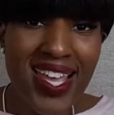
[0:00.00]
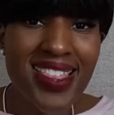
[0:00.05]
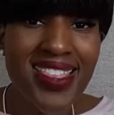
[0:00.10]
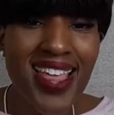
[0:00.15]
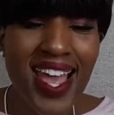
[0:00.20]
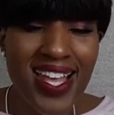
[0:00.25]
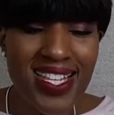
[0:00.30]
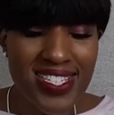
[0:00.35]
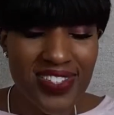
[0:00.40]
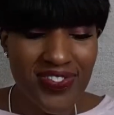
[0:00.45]

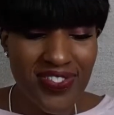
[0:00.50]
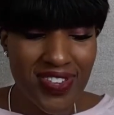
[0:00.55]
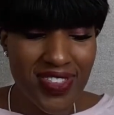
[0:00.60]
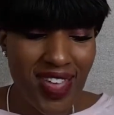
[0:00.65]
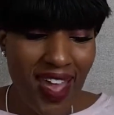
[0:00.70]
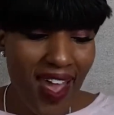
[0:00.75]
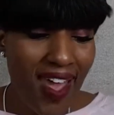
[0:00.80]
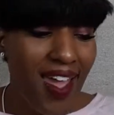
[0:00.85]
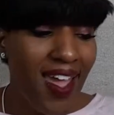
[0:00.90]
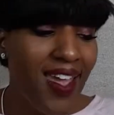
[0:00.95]
And that's for
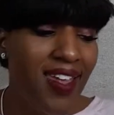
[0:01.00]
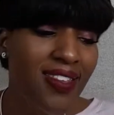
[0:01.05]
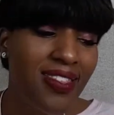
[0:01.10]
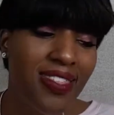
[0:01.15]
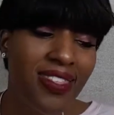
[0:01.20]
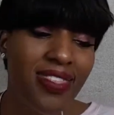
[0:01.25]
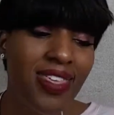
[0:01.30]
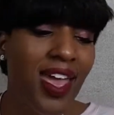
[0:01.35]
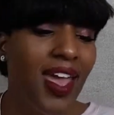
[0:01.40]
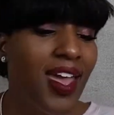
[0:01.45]
that.
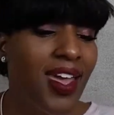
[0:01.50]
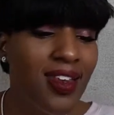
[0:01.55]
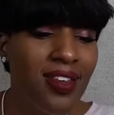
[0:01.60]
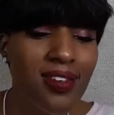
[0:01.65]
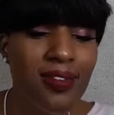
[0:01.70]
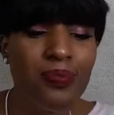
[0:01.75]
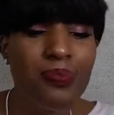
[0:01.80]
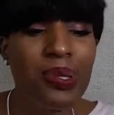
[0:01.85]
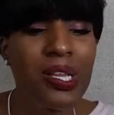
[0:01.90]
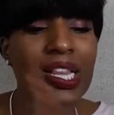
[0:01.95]
And
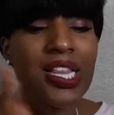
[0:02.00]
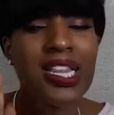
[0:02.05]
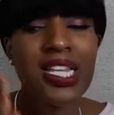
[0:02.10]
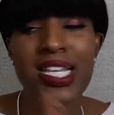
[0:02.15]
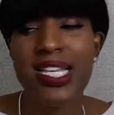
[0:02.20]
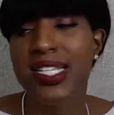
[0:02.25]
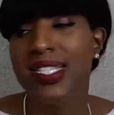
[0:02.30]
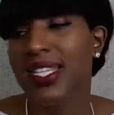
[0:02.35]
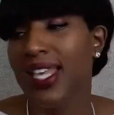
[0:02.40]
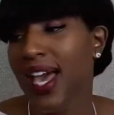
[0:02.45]
then
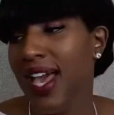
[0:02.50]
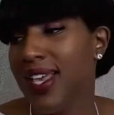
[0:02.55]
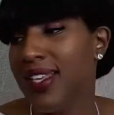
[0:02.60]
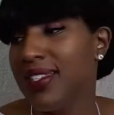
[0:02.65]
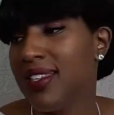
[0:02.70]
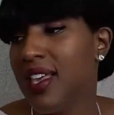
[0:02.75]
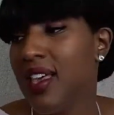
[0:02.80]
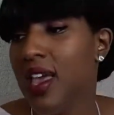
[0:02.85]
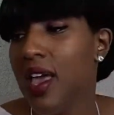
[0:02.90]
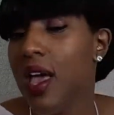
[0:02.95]
please,
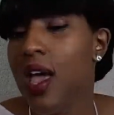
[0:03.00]
guys,